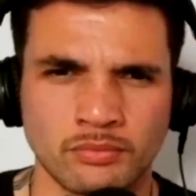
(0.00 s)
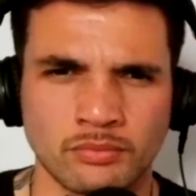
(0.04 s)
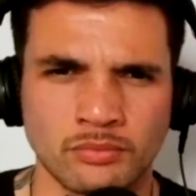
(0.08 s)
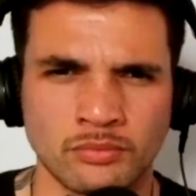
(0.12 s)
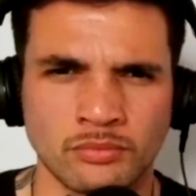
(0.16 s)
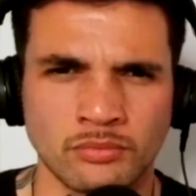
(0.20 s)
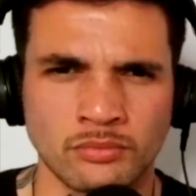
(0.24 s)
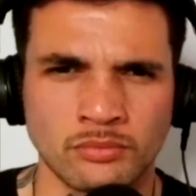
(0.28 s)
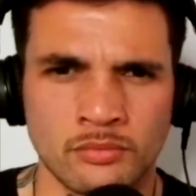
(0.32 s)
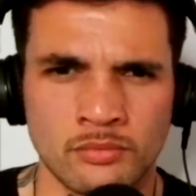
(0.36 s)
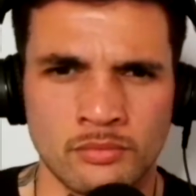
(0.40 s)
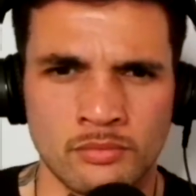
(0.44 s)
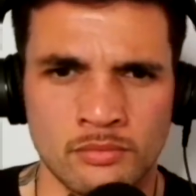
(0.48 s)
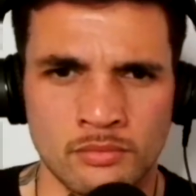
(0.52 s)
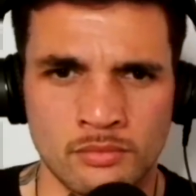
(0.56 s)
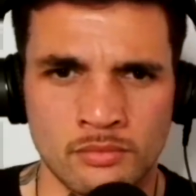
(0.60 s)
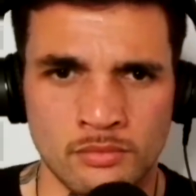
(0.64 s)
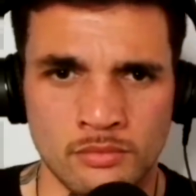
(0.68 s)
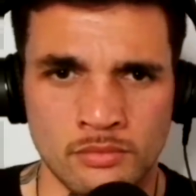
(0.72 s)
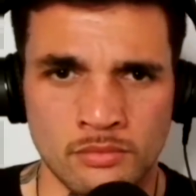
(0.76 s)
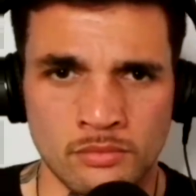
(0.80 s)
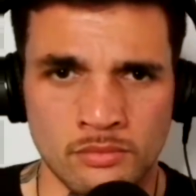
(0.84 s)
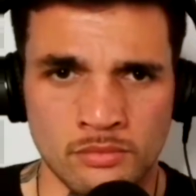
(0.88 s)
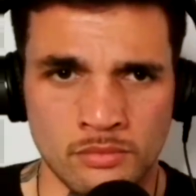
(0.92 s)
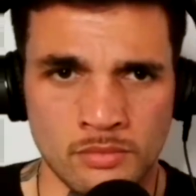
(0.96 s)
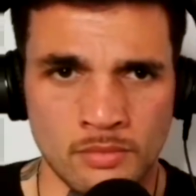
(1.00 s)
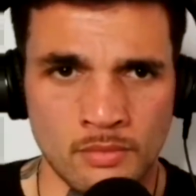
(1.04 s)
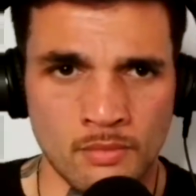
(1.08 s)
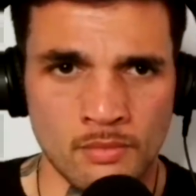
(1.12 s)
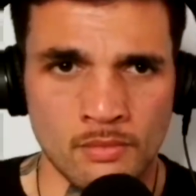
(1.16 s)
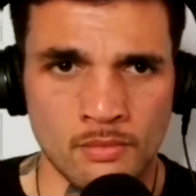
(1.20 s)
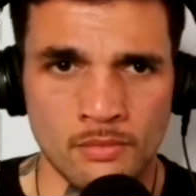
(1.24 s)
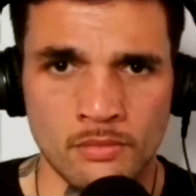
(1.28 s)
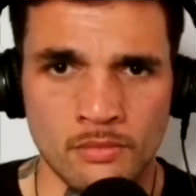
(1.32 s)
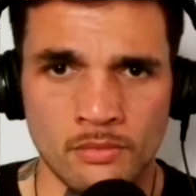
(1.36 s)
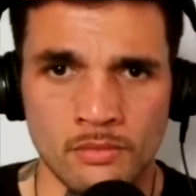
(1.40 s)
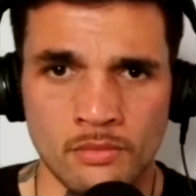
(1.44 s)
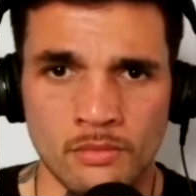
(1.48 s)

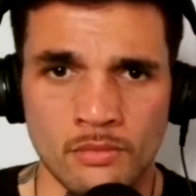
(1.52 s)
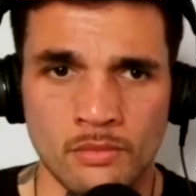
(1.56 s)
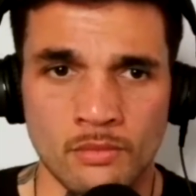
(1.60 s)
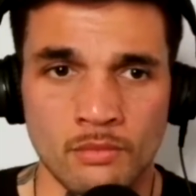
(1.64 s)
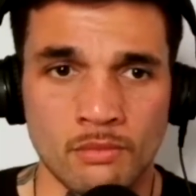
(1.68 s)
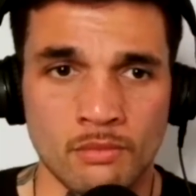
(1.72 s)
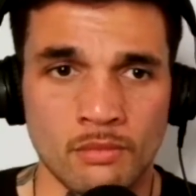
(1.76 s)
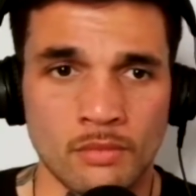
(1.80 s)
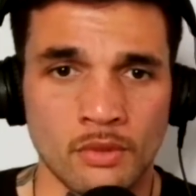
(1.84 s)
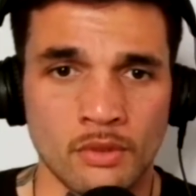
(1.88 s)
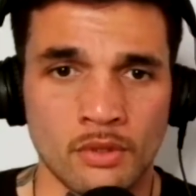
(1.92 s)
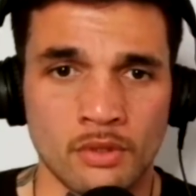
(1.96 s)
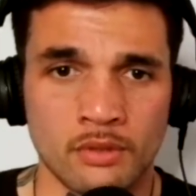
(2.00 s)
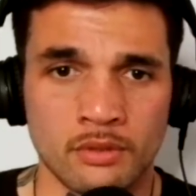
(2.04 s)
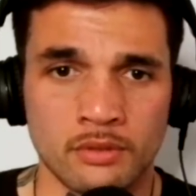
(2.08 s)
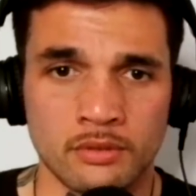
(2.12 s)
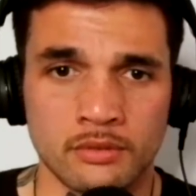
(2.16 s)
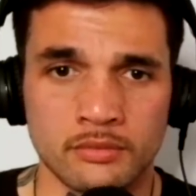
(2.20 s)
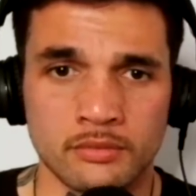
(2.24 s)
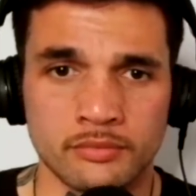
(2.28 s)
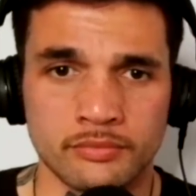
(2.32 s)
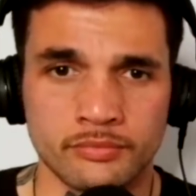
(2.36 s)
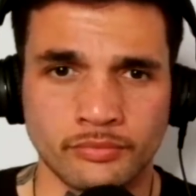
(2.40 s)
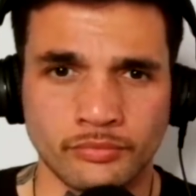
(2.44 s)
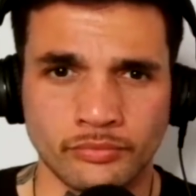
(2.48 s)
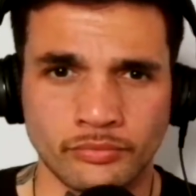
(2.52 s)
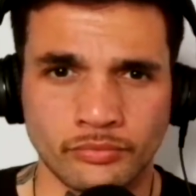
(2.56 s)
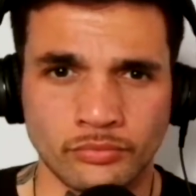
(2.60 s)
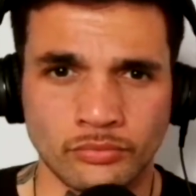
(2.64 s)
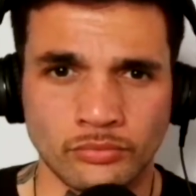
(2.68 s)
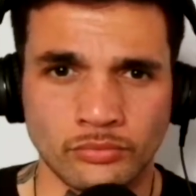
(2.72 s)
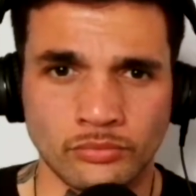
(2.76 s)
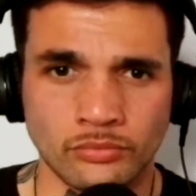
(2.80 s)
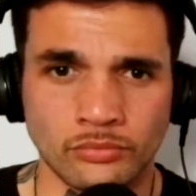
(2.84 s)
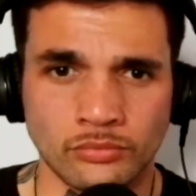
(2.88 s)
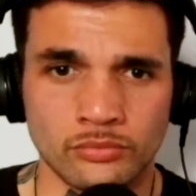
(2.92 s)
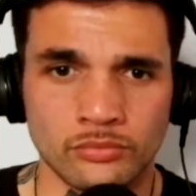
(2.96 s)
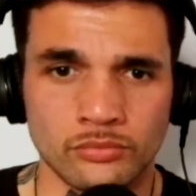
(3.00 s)

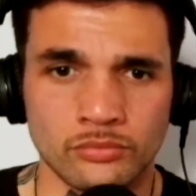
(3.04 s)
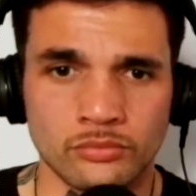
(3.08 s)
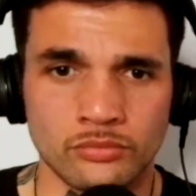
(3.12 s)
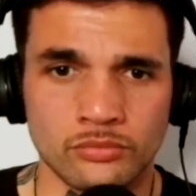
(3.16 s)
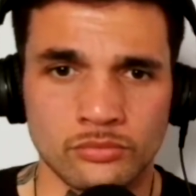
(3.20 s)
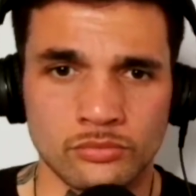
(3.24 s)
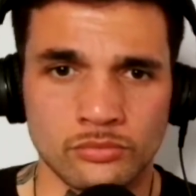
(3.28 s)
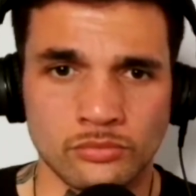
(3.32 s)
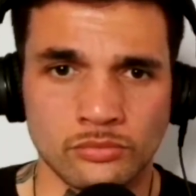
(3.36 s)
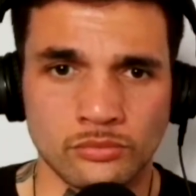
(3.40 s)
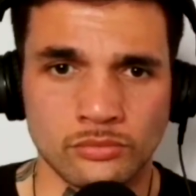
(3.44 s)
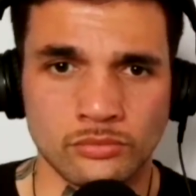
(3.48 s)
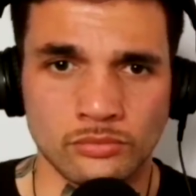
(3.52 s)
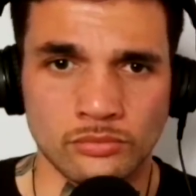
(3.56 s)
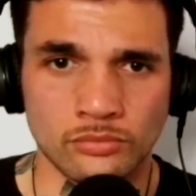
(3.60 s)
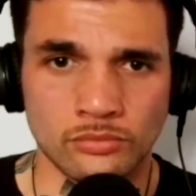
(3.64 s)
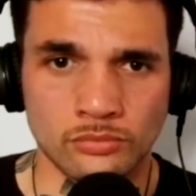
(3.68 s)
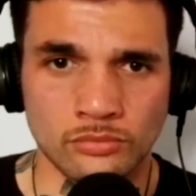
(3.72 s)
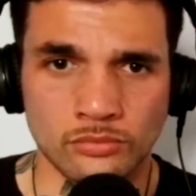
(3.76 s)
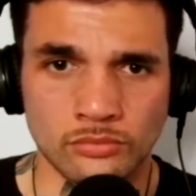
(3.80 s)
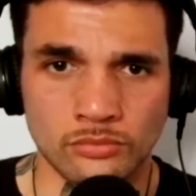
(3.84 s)
Nothing is said.